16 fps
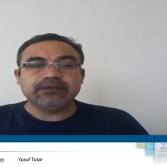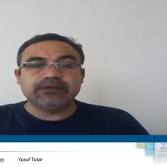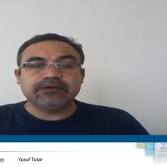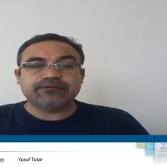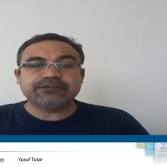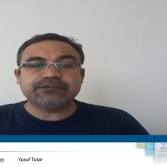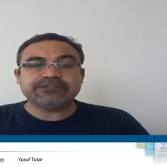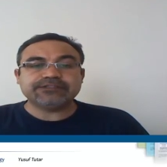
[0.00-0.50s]

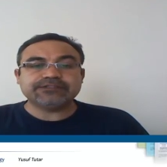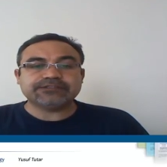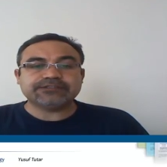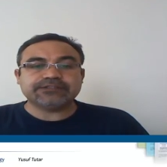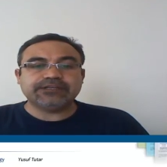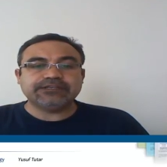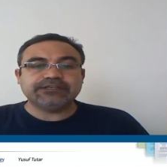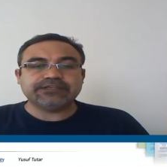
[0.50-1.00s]
Recent
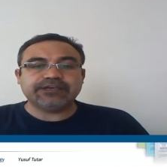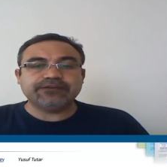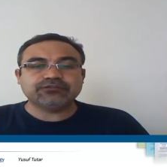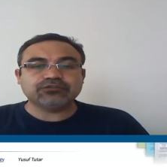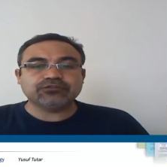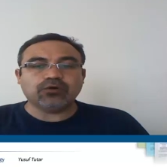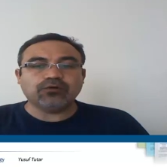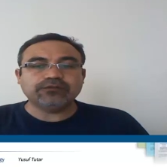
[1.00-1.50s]
studies have
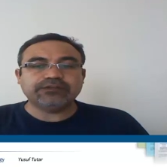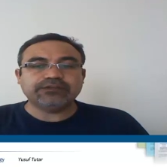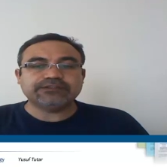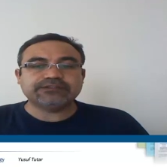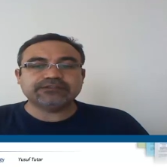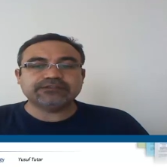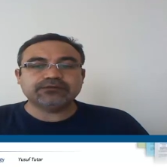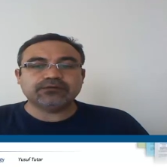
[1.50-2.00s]
shown
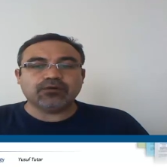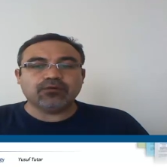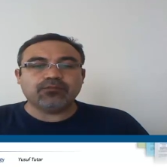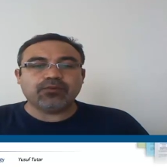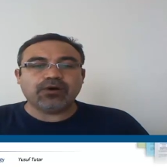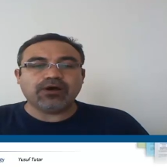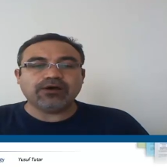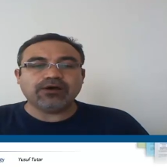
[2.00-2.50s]
that
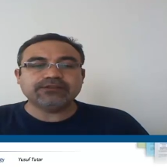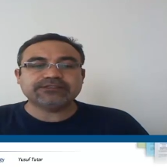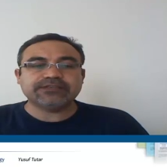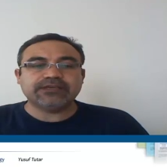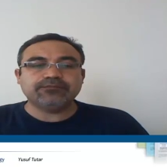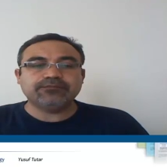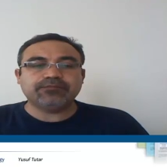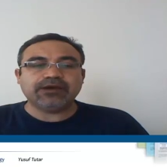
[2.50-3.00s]
compounds
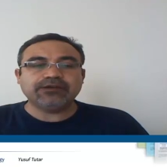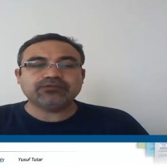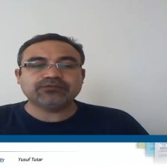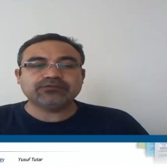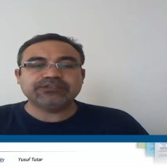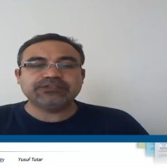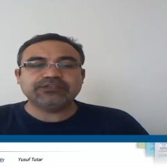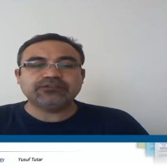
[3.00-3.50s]
can bind
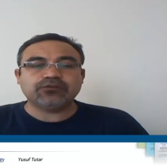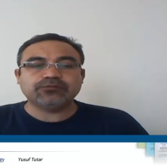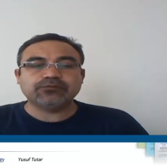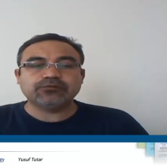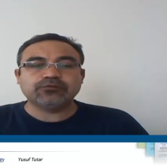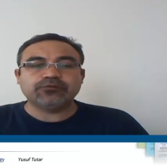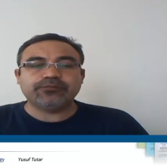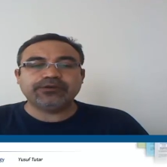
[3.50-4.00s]
to
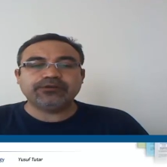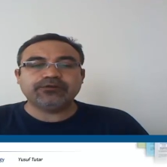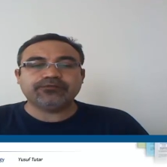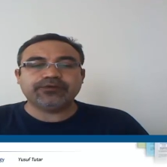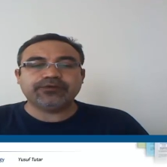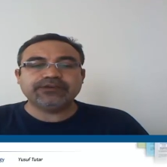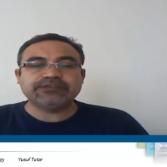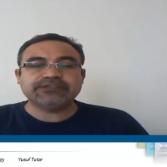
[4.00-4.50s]
C-terminal domain
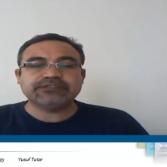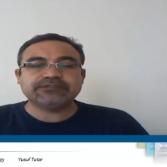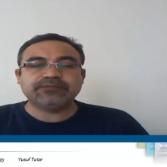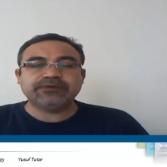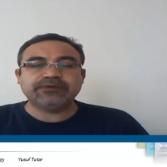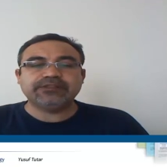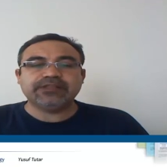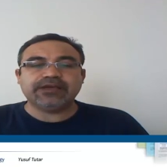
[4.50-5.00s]
of
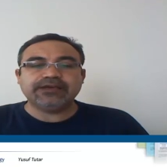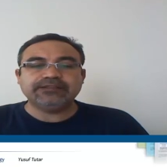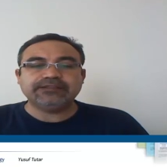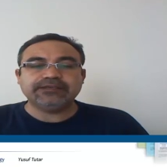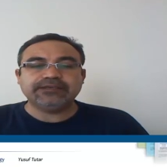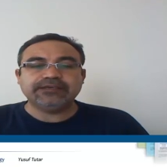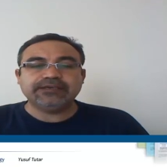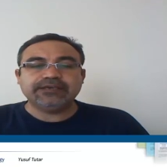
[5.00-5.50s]

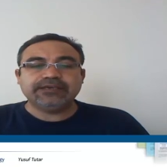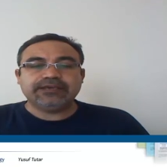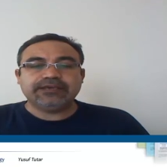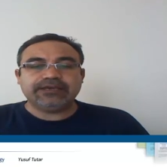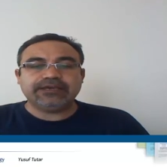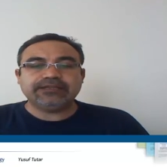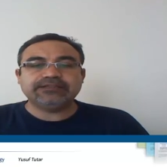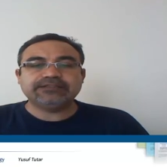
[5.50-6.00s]
HSP90
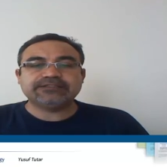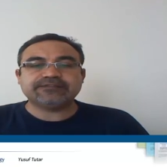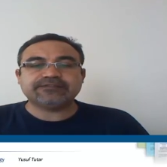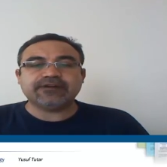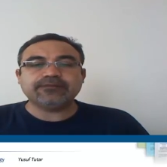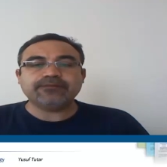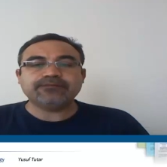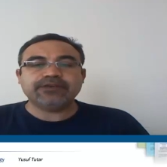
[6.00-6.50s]
and
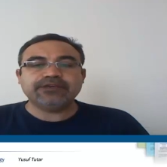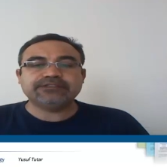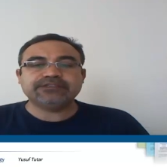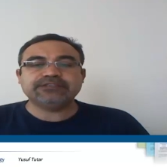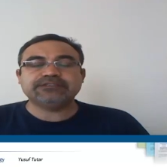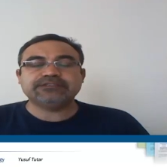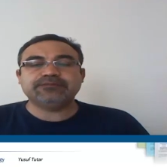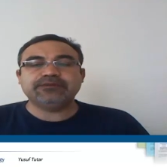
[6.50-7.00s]
disrupt
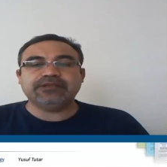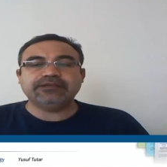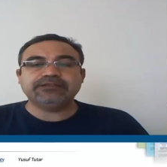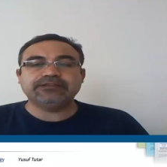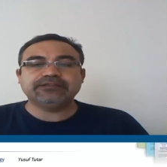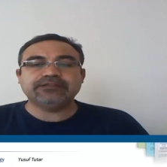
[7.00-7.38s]
HSP90